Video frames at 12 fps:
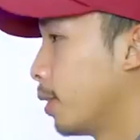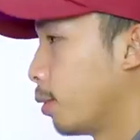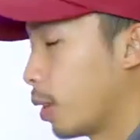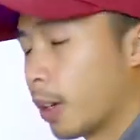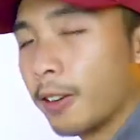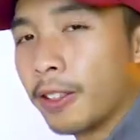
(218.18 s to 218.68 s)

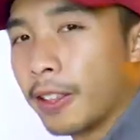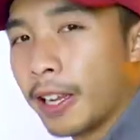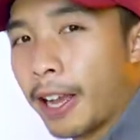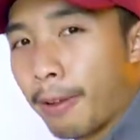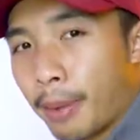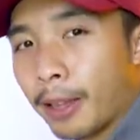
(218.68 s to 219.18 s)
So the good
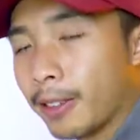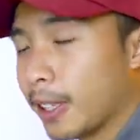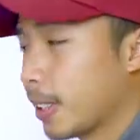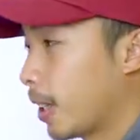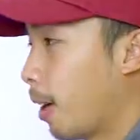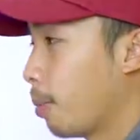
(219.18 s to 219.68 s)
thing about
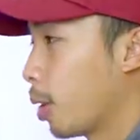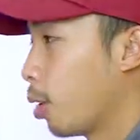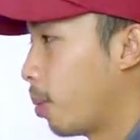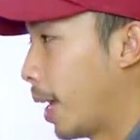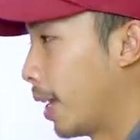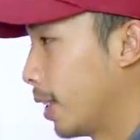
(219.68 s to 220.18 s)
this copy
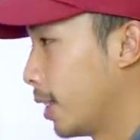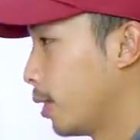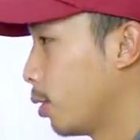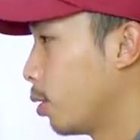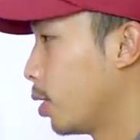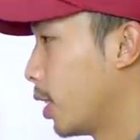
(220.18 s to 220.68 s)
command is
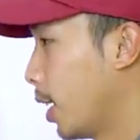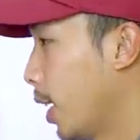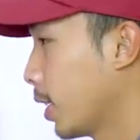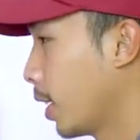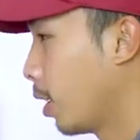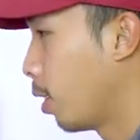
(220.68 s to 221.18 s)
you could
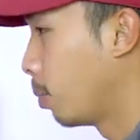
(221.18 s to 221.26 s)
select an